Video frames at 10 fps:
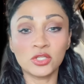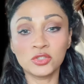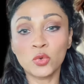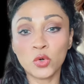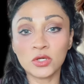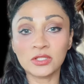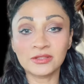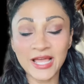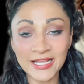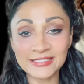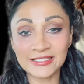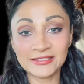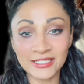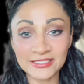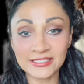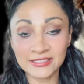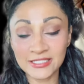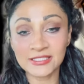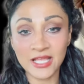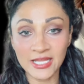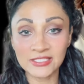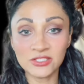your likes and dis dislikes.